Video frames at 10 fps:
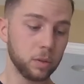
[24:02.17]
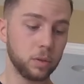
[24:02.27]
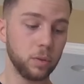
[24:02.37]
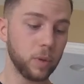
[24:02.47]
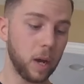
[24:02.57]

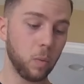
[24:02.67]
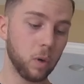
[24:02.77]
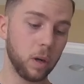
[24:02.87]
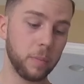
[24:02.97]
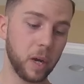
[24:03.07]
do not
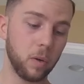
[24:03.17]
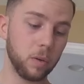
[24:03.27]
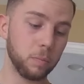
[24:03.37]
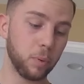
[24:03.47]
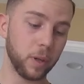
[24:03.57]
worry about
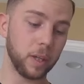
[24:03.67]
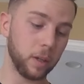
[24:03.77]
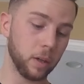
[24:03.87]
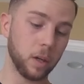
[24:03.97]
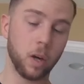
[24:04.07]
putting in
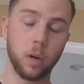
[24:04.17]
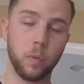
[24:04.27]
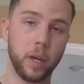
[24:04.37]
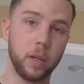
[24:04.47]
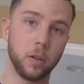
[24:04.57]
your current
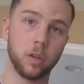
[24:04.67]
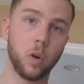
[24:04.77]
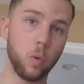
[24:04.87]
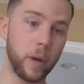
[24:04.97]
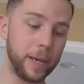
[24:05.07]
weight, your
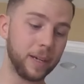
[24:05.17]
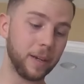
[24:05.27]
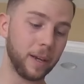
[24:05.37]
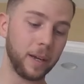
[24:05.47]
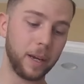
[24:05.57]
goal weight,
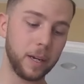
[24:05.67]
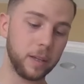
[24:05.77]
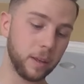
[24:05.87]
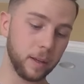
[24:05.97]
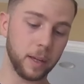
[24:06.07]

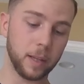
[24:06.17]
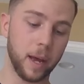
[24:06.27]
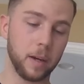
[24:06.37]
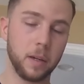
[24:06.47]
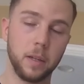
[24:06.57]
anything like
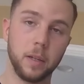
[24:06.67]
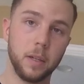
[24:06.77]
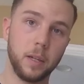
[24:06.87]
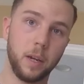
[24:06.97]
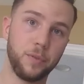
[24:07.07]
that.
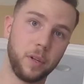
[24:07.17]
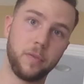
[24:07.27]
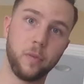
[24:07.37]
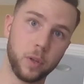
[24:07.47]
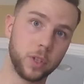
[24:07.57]
If it
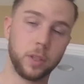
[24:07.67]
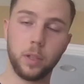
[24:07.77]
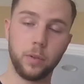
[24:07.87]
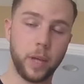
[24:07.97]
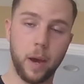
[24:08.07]
forces
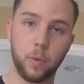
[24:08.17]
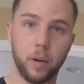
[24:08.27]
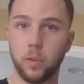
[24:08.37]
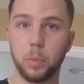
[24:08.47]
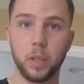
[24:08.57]
you, yeah,
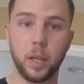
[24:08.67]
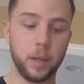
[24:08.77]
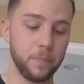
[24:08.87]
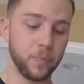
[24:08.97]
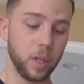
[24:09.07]
whatever, but like,
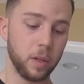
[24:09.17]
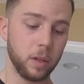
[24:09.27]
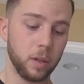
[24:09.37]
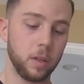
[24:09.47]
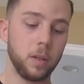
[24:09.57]

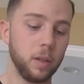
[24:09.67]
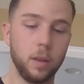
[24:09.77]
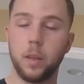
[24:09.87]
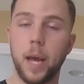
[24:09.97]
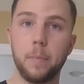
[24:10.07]

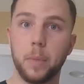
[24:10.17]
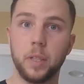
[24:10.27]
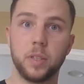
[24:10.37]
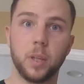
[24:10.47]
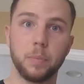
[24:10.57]
that
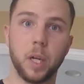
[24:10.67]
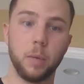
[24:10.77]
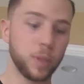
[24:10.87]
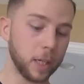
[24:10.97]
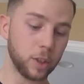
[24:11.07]
might
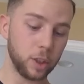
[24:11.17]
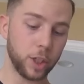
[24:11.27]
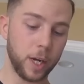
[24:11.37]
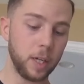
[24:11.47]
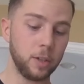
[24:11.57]
sometimes actually
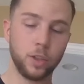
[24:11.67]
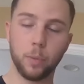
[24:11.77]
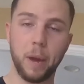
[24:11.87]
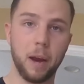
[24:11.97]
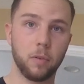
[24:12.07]
change your
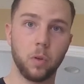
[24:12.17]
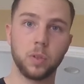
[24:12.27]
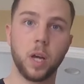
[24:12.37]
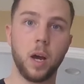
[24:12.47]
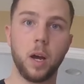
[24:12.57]

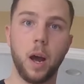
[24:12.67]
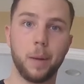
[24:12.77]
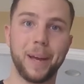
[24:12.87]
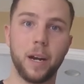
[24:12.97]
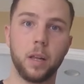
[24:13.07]
macros
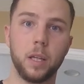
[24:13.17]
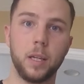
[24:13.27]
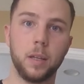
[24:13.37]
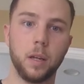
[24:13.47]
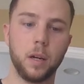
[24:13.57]
automatically
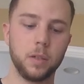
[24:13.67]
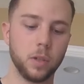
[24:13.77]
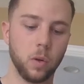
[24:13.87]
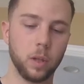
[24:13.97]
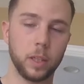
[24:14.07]
in there,
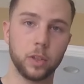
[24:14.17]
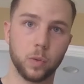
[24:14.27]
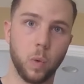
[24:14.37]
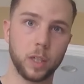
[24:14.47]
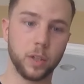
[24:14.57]
so like,
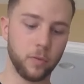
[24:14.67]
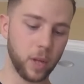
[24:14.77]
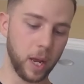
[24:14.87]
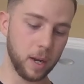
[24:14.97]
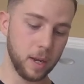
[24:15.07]
just watch out for
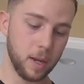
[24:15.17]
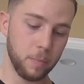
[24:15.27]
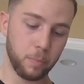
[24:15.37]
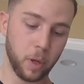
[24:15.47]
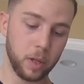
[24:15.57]
that.
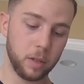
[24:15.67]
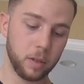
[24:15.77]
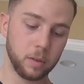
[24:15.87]
But